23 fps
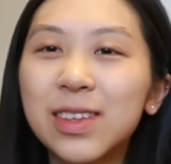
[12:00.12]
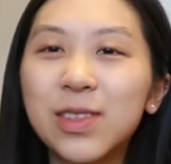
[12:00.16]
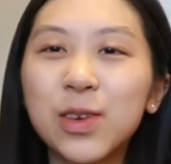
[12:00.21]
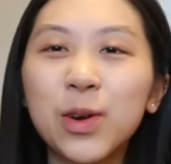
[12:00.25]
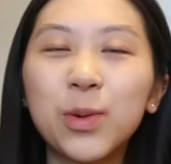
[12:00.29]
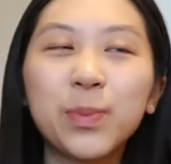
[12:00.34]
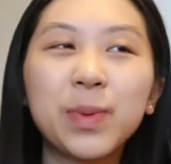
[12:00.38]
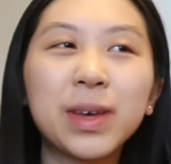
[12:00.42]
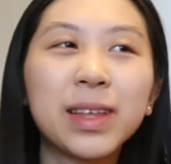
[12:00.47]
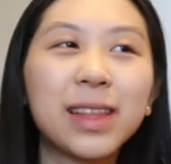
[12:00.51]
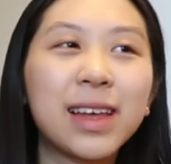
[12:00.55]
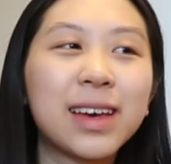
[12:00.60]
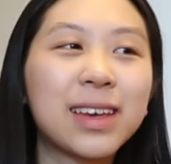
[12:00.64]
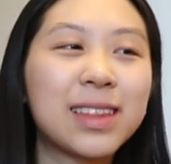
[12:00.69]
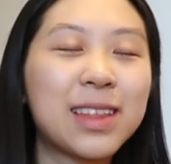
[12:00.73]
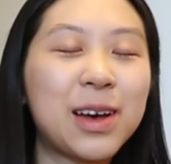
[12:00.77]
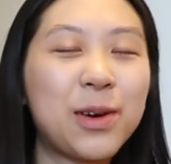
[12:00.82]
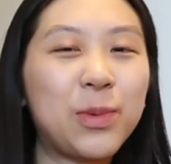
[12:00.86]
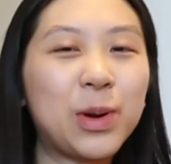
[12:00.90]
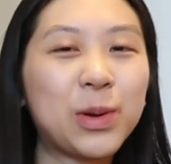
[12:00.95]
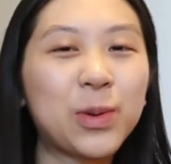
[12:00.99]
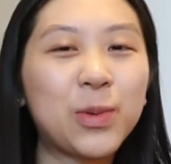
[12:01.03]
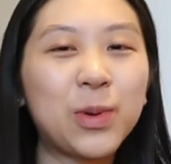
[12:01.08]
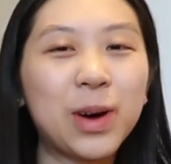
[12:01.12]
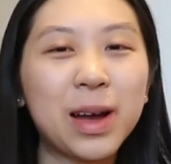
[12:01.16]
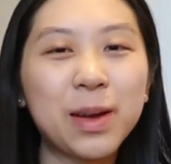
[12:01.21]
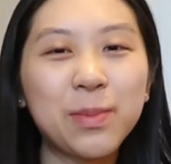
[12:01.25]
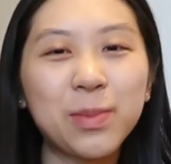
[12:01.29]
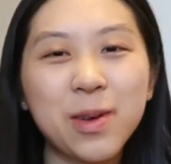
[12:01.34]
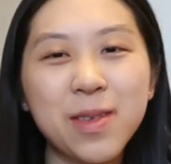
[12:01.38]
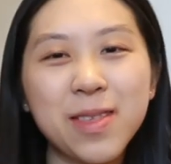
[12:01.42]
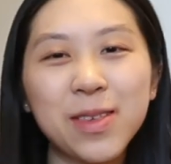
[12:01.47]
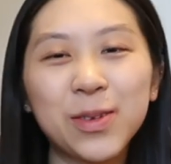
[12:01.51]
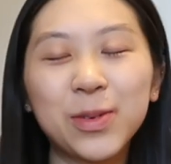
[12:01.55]
Don't be like that one
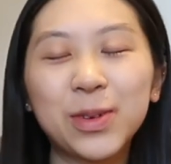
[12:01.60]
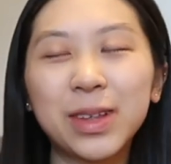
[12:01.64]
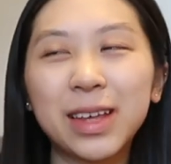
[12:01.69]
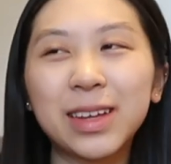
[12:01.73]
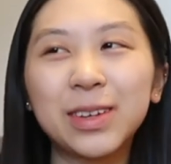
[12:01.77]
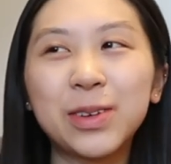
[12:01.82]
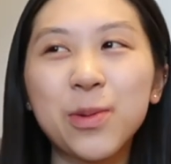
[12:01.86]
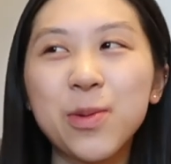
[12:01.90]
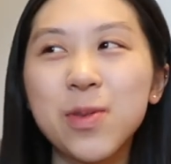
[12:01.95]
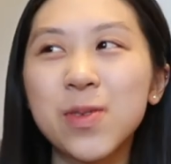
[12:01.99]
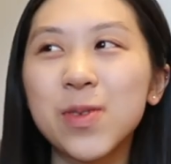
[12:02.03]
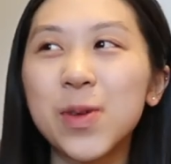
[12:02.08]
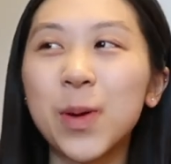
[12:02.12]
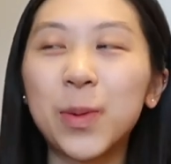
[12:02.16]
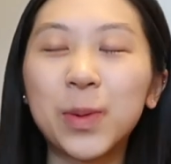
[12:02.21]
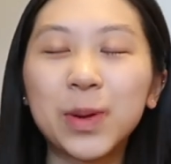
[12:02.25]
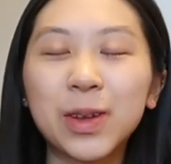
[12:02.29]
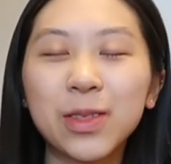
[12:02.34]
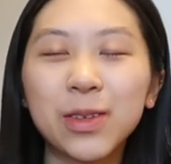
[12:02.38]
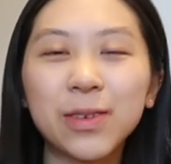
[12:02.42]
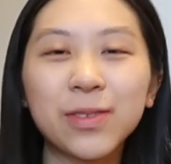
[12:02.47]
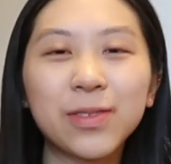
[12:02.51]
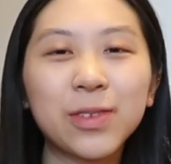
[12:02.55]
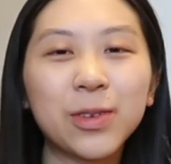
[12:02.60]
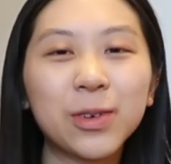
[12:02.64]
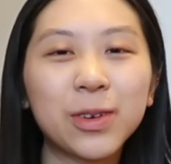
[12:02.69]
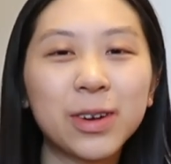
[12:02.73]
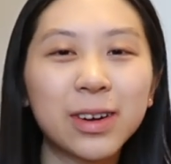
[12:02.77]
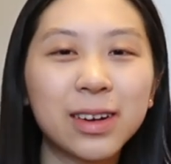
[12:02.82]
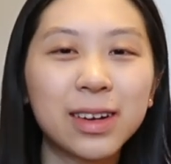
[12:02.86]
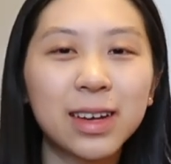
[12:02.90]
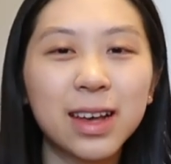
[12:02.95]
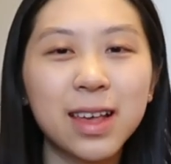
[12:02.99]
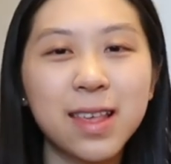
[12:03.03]
quiet person who knows no one on their
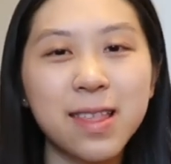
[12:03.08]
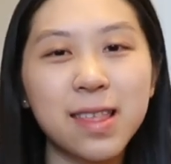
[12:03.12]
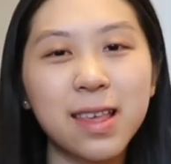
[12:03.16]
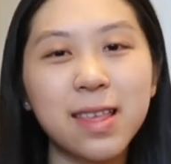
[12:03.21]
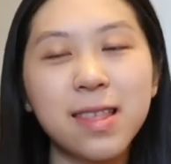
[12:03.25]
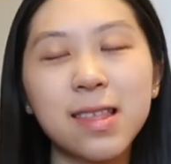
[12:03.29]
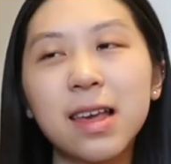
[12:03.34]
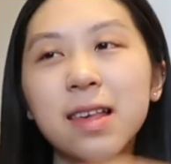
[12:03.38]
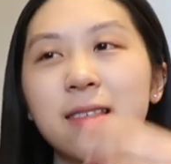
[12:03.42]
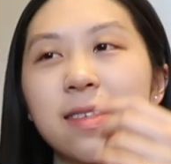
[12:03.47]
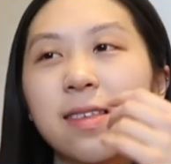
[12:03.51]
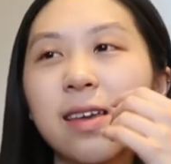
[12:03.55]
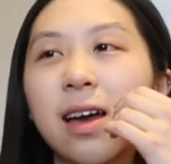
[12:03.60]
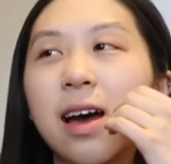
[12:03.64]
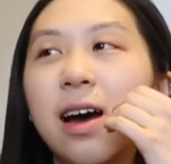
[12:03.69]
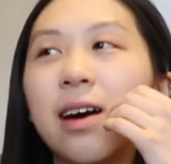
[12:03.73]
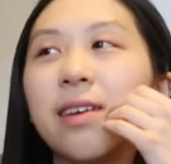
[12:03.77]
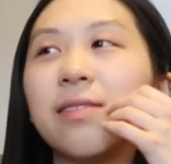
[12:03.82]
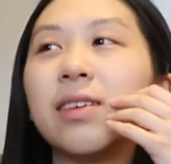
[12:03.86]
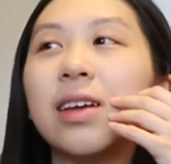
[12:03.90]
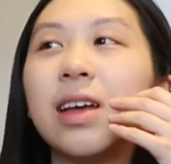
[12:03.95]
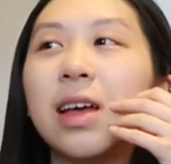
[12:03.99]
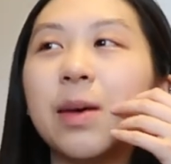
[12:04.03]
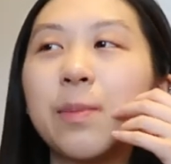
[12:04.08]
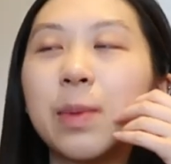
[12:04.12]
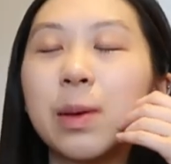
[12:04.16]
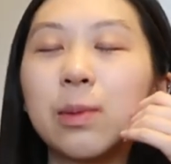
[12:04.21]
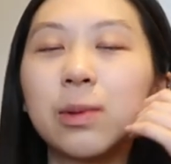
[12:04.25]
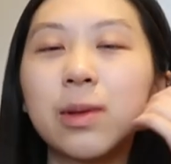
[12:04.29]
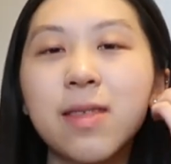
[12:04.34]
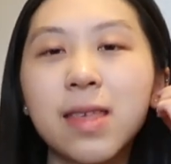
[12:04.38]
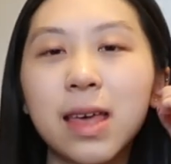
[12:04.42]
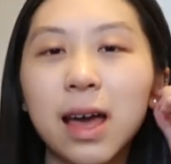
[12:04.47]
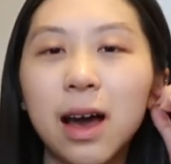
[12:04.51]
floor, because it's nice to have
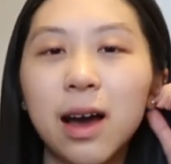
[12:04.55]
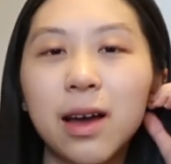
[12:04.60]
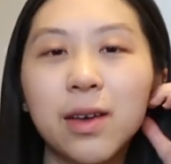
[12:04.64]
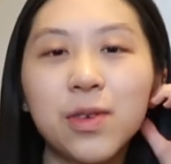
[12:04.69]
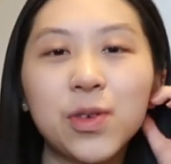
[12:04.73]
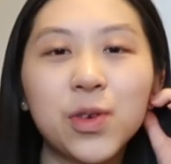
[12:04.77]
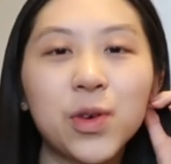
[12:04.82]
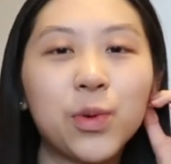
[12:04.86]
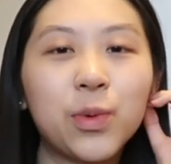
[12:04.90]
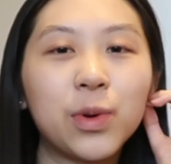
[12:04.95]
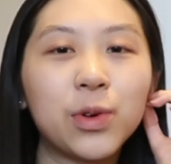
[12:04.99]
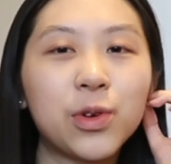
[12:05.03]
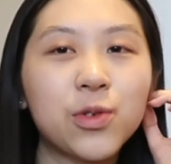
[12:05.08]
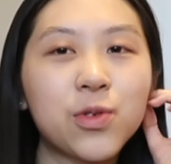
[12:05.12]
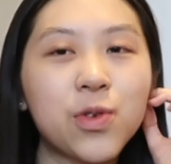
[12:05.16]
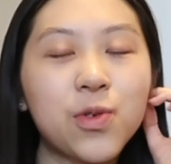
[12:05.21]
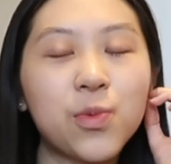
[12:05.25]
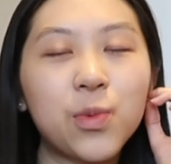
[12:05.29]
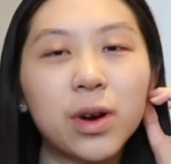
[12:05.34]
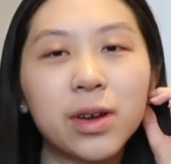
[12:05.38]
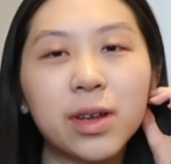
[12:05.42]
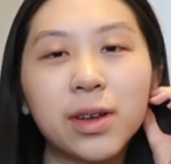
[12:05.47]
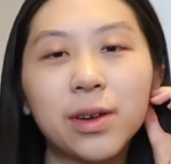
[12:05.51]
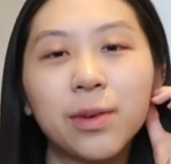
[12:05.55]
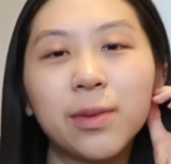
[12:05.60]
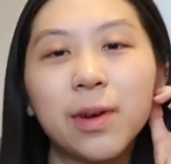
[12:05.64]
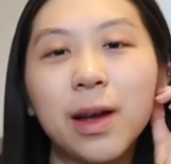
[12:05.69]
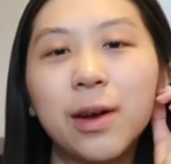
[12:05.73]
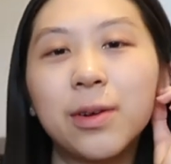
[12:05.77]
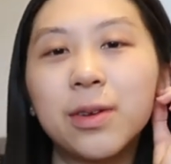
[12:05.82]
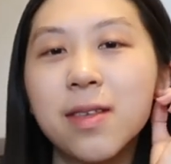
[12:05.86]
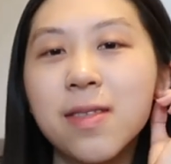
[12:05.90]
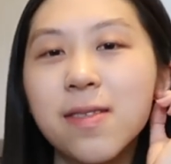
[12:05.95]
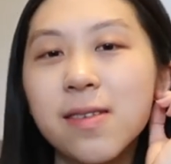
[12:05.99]
people to say hi to when you're just walking
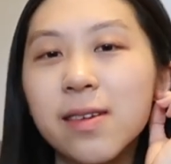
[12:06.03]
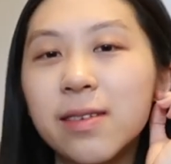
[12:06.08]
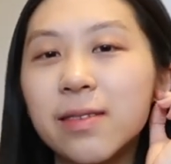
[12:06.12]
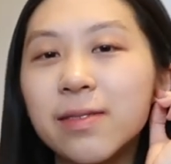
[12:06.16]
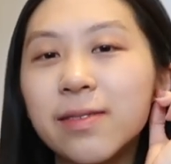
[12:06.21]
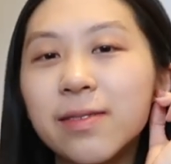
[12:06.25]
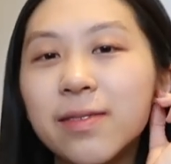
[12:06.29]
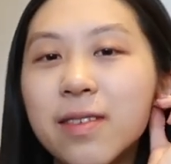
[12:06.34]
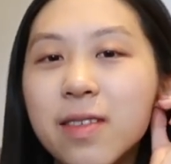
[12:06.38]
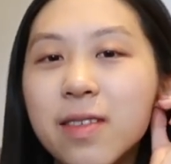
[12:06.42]
around and stuff.